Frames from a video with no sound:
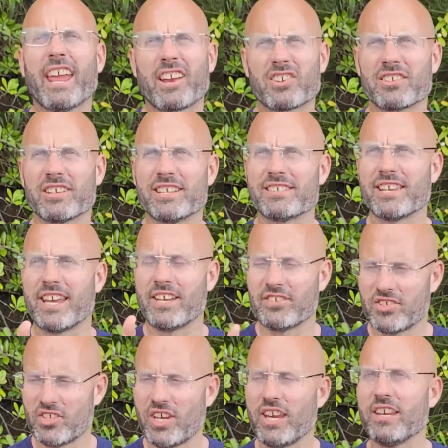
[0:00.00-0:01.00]
actually say
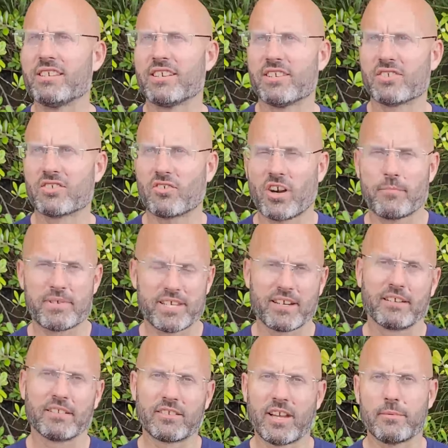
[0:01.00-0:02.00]
Qi to describe
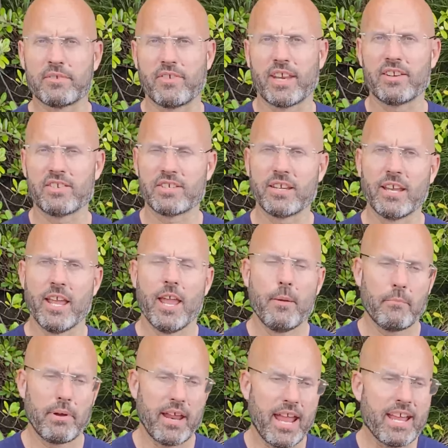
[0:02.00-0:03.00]
single types of energy.
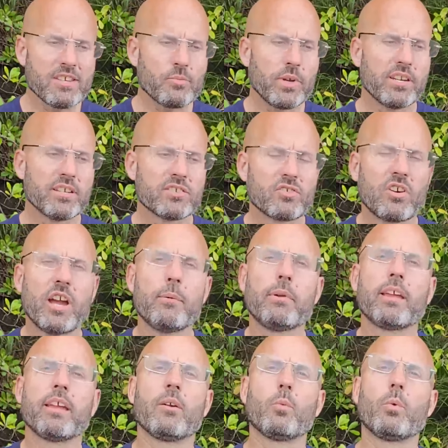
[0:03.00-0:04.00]
But as we're
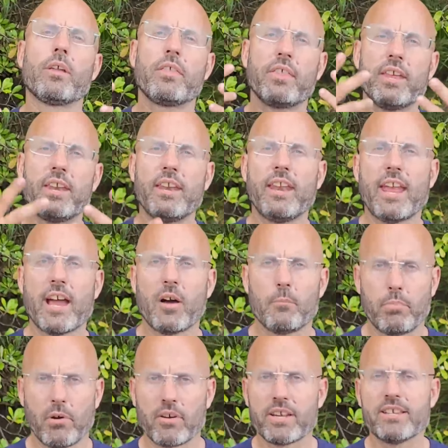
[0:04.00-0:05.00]
describing it within our
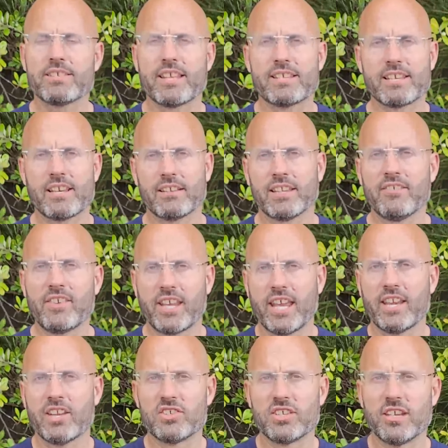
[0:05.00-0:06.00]
bodies as our living
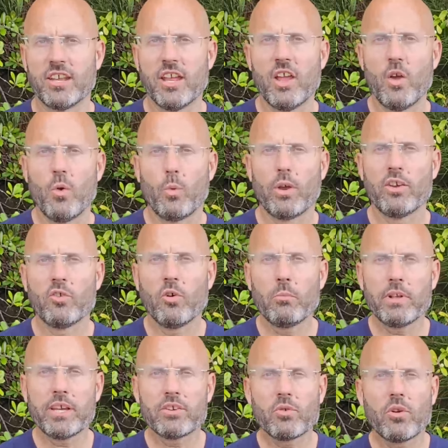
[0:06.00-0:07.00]
energy, we're
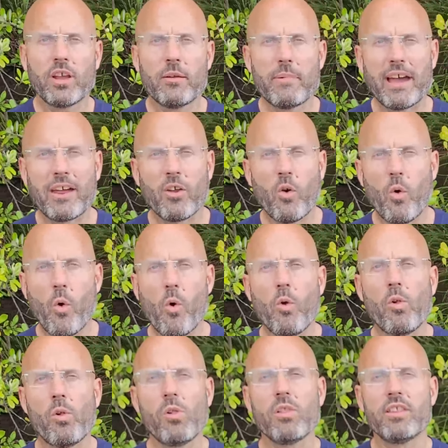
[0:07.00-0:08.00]
normally talking about
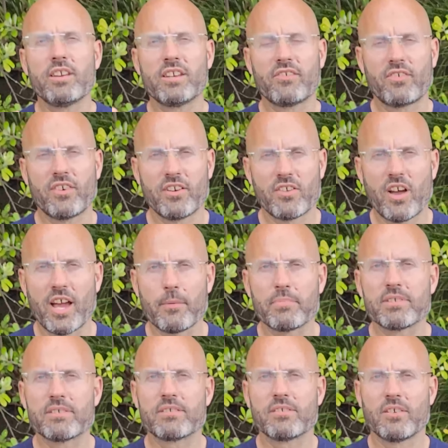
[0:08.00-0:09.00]
all the different
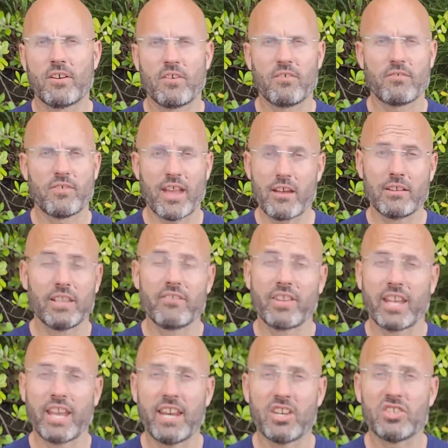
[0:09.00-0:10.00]
types of our
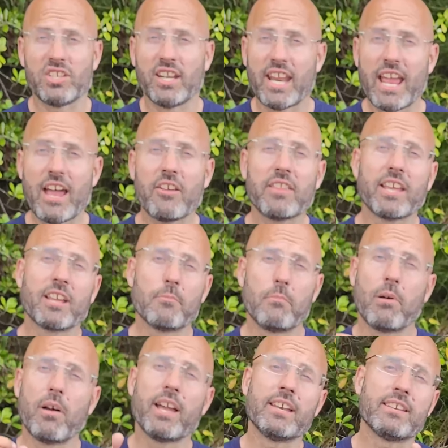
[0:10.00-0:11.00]
living energy and how they
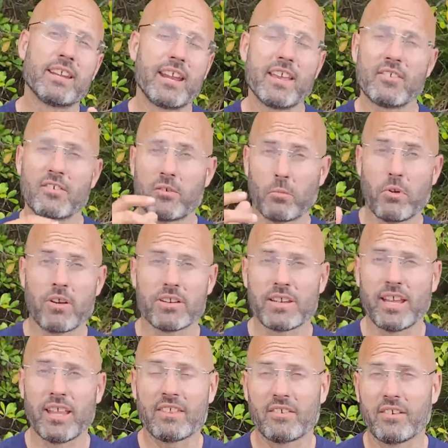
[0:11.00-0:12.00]
combine together and work
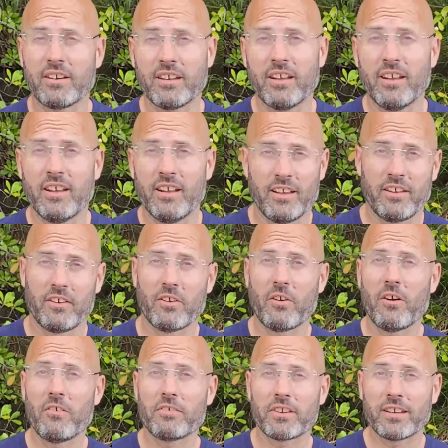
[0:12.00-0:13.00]
together in,
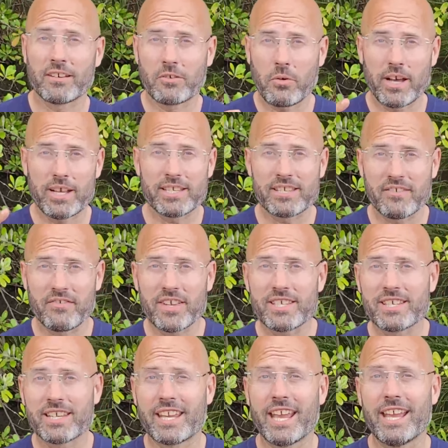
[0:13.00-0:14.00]
often in quite
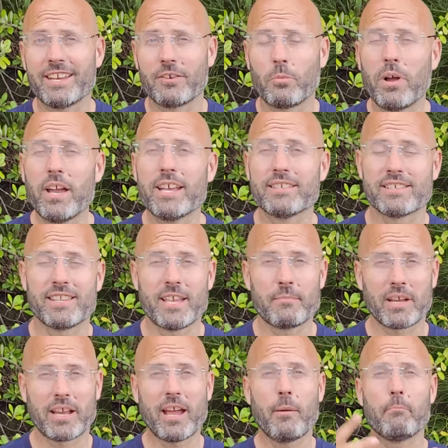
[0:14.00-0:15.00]
sophisticated ways, and they
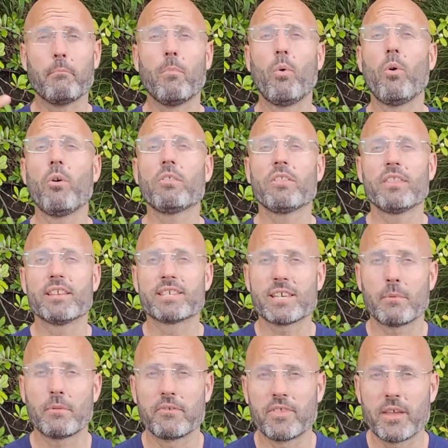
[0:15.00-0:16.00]
become more than the
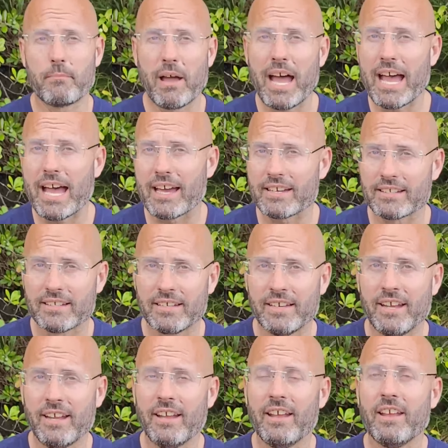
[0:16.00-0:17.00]
sum of their part.
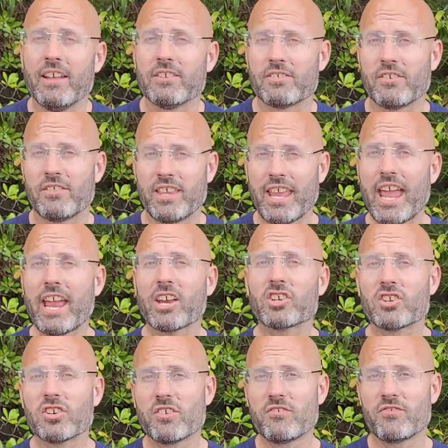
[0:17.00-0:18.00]
So the
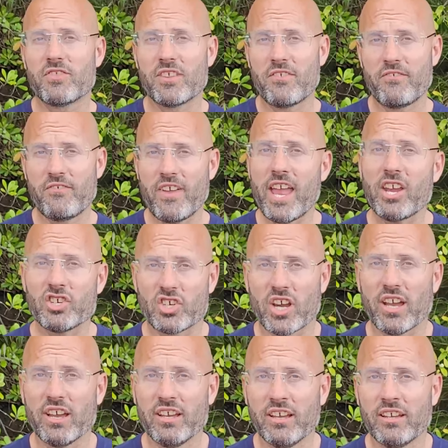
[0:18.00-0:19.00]
action of the
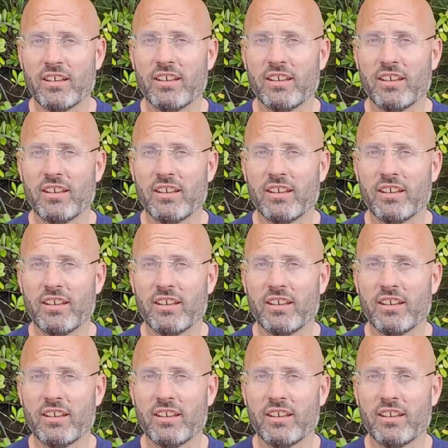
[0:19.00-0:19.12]
fascia